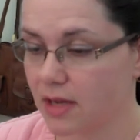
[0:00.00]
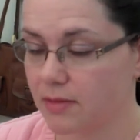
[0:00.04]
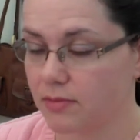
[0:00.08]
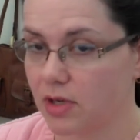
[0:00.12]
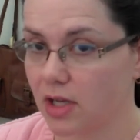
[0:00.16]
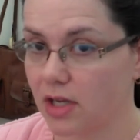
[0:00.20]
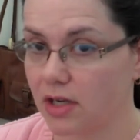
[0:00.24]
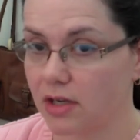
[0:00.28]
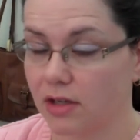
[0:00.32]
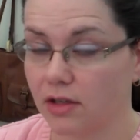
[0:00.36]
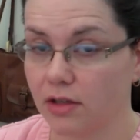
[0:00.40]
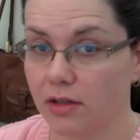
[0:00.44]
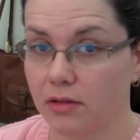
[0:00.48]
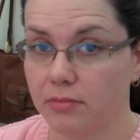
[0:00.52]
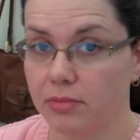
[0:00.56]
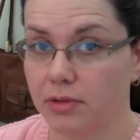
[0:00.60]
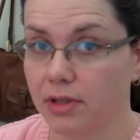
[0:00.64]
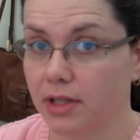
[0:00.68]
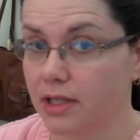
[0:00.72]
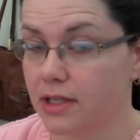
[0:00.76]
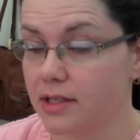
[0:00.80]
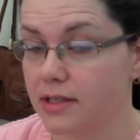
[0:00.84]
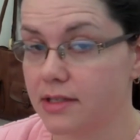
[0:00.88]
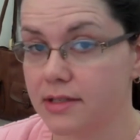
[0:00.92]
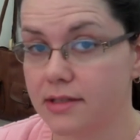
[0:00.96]
not in a good
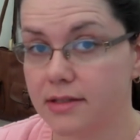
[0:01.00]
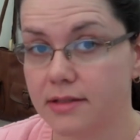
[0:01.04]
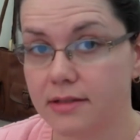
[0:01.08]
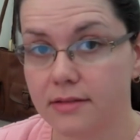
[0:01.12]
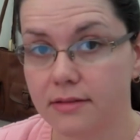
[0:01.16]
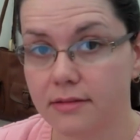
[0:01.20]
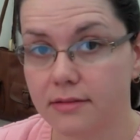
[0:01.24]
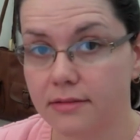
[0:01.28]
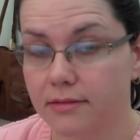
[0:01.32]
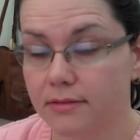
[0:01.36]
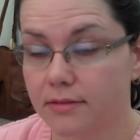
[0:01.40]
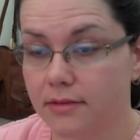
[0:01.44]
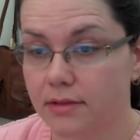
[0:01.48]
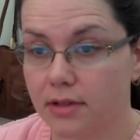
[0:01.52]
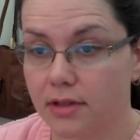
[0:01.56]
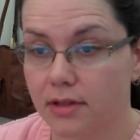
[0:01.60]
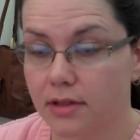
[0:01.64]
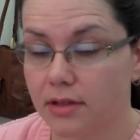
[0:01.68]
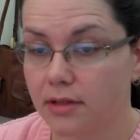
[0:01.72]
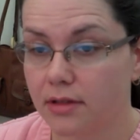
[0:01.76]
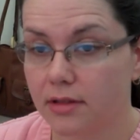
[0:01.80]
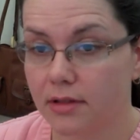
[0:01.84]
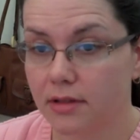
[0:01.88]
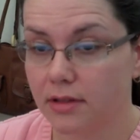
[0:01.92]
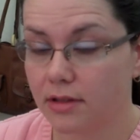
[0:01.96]
place.
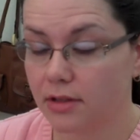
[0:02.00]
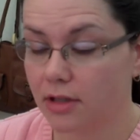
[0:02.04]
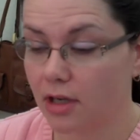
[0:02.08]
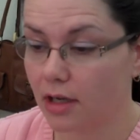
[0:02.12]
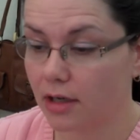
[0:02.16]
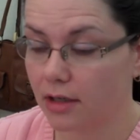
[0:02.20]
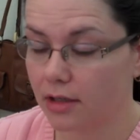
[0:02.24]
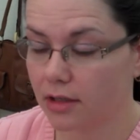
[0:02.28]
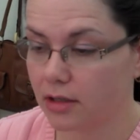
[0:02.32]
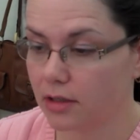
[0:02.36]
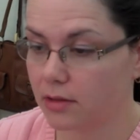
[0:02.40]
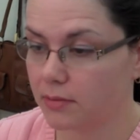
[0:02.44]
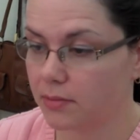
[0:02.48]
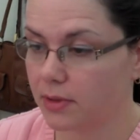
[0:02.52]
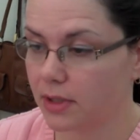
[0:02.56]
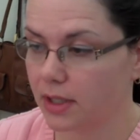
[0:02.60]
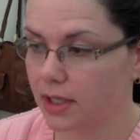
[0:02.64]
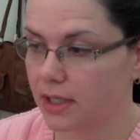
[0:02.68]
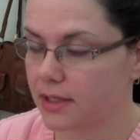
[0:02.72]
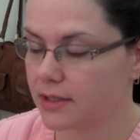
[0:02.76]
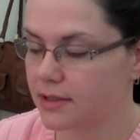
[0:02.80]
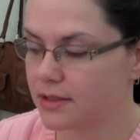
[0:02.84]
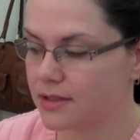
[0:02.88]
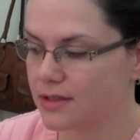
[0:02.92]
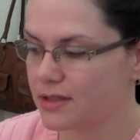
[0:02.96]
Not in a good
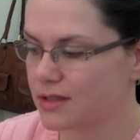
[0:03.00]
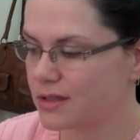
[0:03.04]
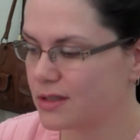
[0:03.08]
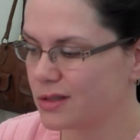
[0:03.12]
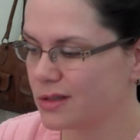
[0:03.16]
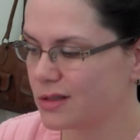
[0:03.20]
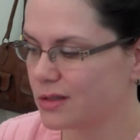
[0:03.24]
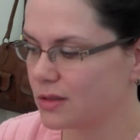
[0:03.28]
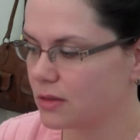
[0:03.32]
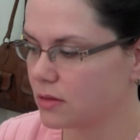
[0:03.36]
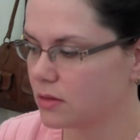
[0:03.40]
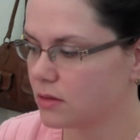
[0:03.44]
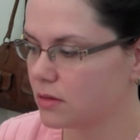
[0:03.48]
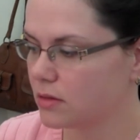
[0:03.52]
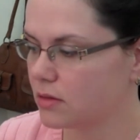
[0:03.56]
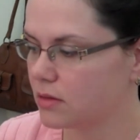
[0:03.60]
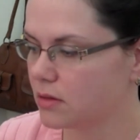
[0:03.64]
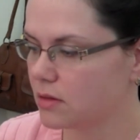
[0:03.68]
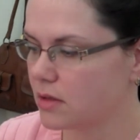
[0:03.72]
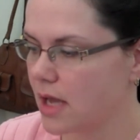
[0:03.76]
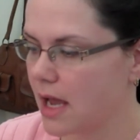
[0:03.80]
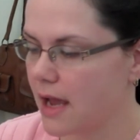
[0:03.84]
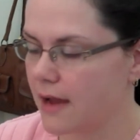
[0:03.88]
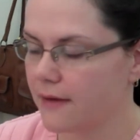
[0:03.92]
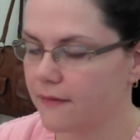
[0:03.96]
place.
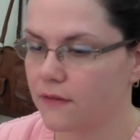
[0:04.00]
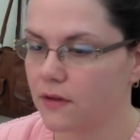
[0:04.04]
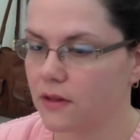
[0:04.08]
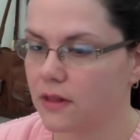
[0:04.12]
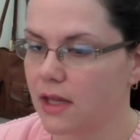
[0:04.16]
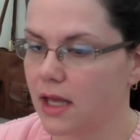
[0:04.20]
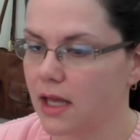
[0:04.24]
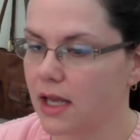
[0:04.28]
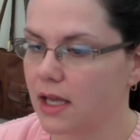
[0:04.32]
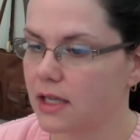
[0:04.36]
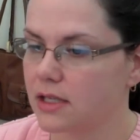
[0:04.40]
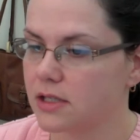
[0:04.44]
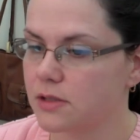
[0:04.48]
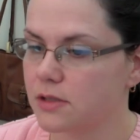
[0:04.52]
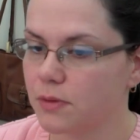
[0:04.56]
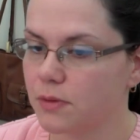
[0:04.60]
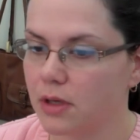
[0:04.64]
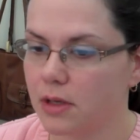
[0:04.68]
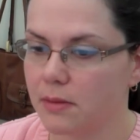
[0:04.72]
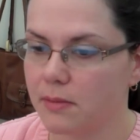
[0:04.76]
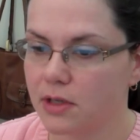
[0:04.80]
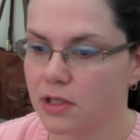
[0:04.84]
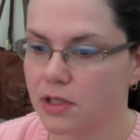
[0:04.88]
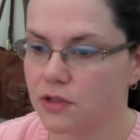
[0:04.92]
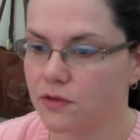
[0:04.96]
Everything has
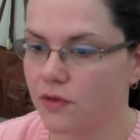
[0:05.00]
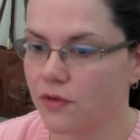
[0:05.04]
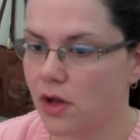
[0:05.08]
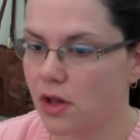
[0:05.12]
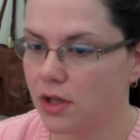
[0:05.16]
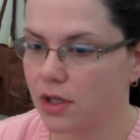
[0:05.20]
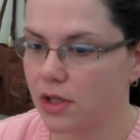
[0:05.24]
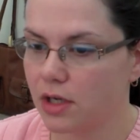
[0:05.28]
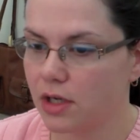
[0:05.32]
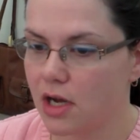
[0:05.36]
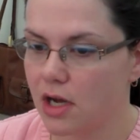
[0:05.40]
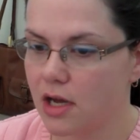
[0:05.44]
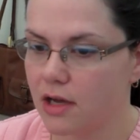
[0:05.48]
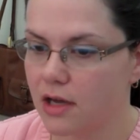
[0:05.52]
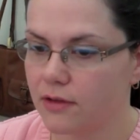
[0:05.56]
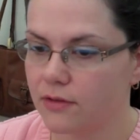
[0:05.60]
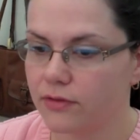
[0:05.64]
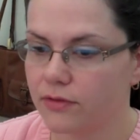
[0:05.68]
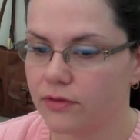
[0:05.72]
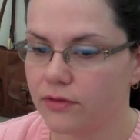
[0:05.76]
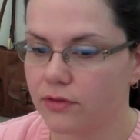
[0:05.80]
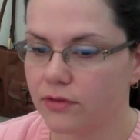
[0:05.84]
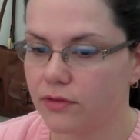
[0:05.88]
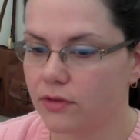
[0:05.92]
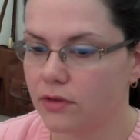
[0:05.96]
pretty much fallen
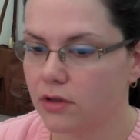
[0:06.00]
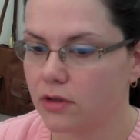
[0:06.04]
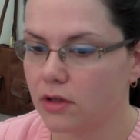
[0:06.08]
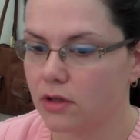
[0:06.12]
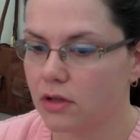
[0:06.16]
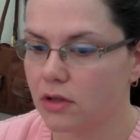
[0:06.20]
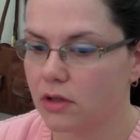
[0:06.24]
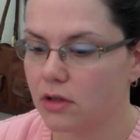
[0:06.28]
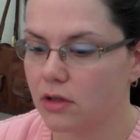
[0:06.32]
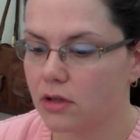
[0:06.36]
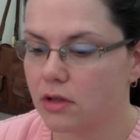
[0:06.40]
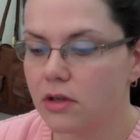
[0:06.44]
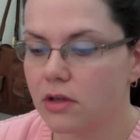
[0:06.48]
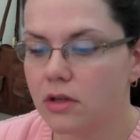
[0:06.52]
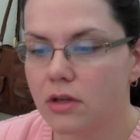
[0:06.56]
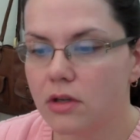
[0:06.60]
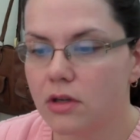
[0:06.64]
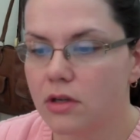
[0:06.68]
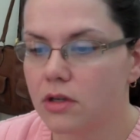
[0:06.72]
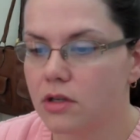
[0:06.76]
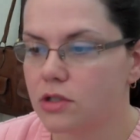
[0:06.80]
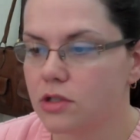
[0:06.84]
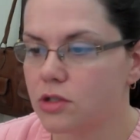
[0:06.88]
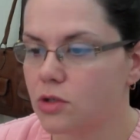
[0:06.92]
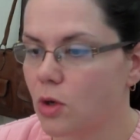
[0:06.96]
off.
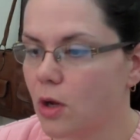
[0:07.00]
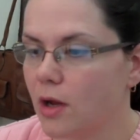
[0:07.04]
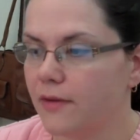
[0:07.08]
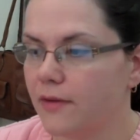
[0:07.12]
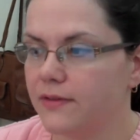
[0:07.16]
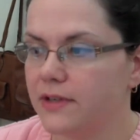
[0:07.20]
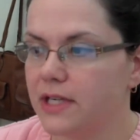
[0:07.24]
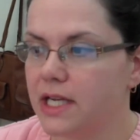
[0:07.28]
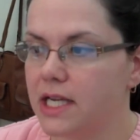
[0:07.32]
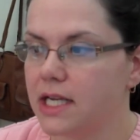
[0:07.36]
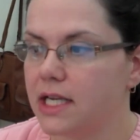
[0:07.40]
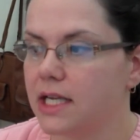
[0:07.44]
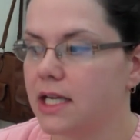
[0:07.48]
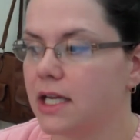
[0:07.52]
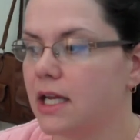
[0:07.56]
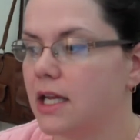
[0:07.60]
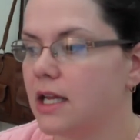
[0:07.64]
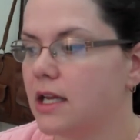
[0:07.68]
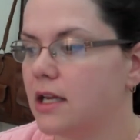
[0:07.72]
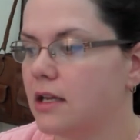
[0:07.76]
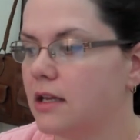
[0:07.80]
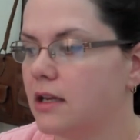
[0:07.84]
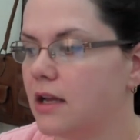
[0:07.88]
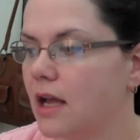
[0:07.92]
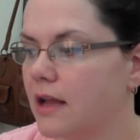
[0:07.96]
So I
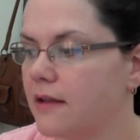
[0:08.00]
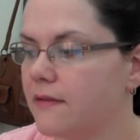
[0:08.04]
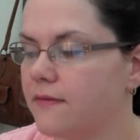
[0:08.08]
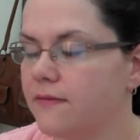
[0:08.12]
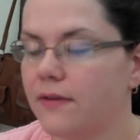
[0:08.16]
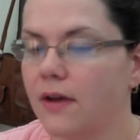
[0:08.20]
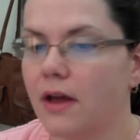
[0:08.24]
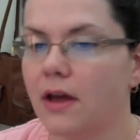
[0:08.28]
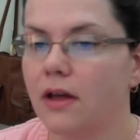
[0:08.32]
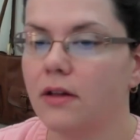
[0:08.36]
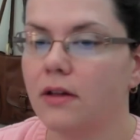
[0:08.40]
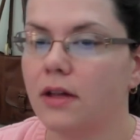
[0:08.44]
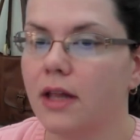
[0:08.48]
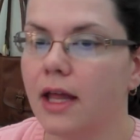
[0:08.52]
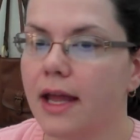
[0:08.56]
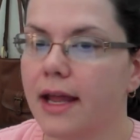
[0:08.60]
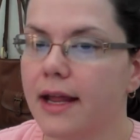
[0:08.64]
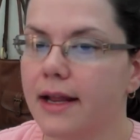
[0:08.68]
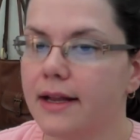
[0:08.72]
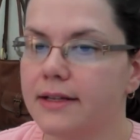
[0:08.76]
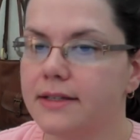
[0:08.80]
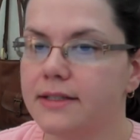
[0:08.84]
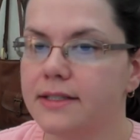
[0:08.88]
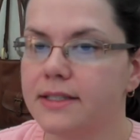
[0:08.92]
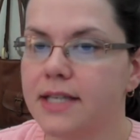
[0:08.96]
felt
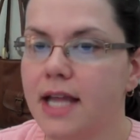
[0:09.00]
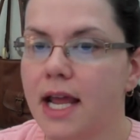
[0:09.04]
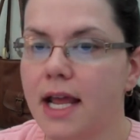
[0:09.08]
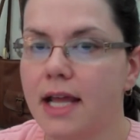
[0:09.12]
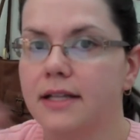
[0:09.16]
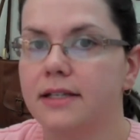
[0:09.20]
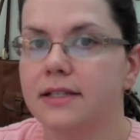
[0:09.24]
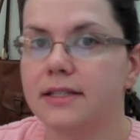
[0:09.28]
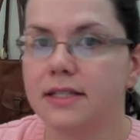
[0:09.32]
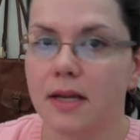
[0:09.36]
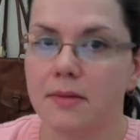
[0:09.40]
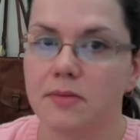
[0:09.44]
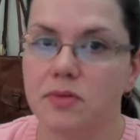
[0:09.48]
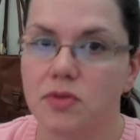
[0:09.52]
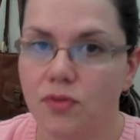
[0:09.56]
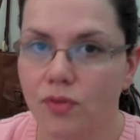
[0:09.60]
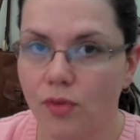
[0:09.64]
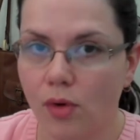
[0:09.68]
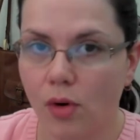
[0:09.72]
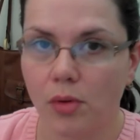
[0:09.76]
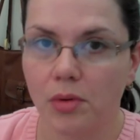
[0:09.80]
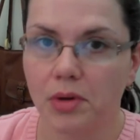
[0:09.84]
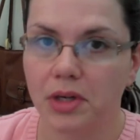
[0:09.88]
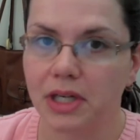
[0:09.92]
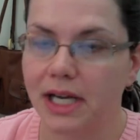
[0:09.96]
like 10 steps
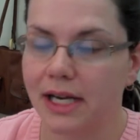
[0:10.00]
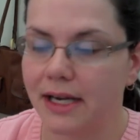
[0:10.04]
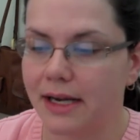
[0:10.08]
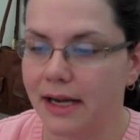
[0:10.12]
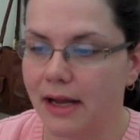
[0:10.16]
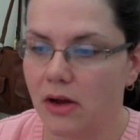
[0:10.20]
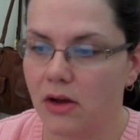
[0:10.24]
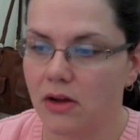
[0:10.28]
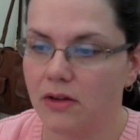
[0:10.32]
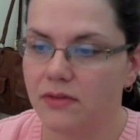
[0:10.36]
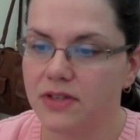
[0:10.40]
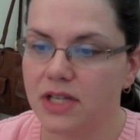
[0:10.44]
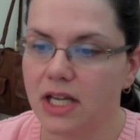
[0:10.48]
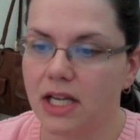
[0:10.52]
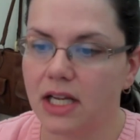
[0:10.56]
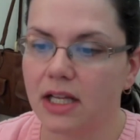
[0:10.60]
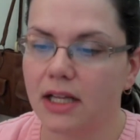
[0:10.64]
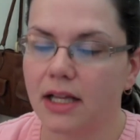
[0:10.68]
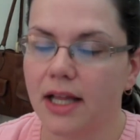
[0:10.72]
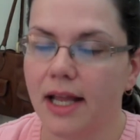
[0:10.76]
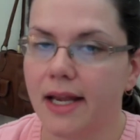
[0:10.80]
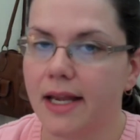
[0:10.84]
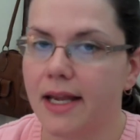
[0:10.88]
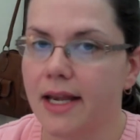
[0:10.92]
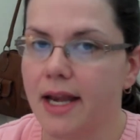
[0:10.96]
forward, and now I've taken
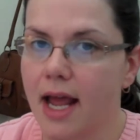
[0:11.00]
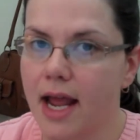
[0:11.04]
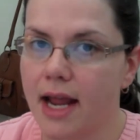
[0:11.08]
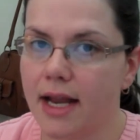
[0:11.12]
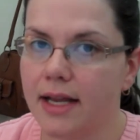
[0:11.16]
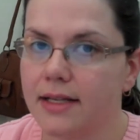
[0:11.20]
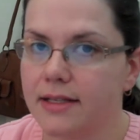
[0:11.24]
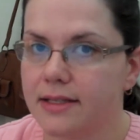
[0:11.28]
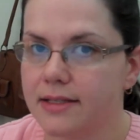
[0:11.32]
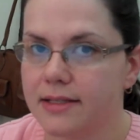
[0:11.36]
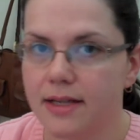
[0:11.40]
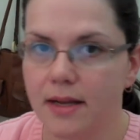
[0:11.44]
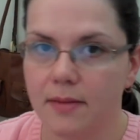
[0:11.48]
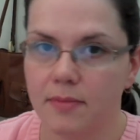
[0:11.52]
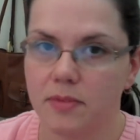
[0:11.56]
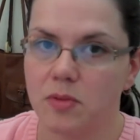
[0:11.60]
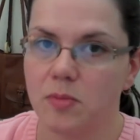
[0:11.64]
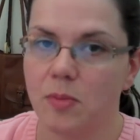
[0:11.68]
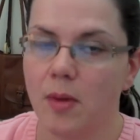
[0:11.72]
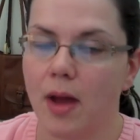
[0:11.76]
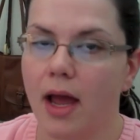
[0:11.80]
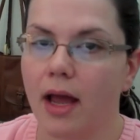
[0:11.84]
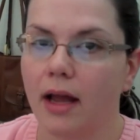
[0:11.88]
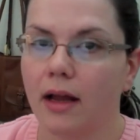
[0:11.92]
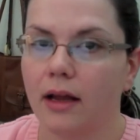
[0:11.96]
like 9 steps
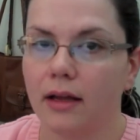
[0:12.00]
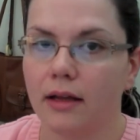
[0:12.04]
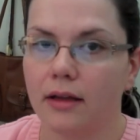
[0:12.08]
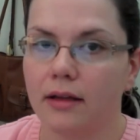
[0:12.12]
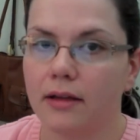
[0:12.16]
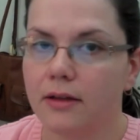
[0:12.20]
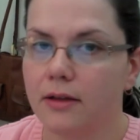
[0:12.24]
back.